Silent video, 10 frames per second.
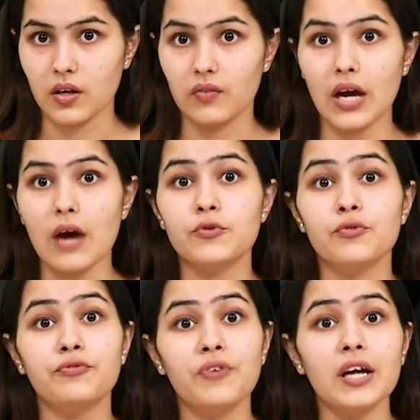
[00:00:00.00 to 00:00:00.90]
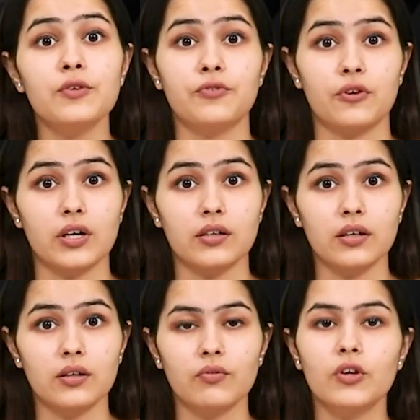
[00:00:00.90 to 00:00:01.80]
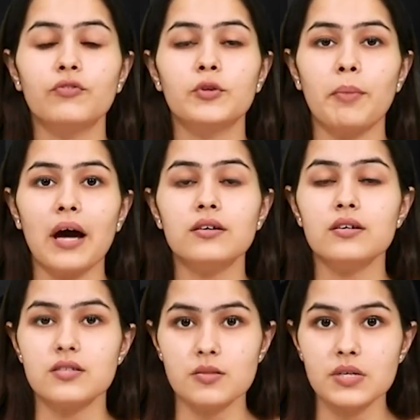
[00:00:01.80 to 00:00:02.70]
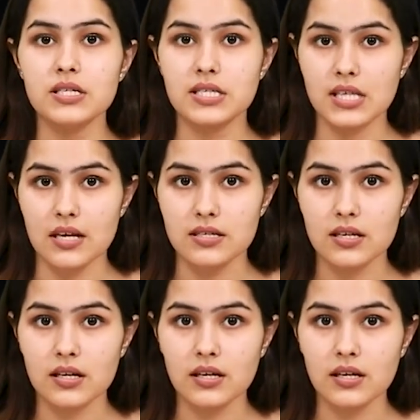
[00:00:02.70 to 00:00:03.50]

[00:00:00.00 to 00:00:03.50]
We have to fight for it, one of the bank customers said.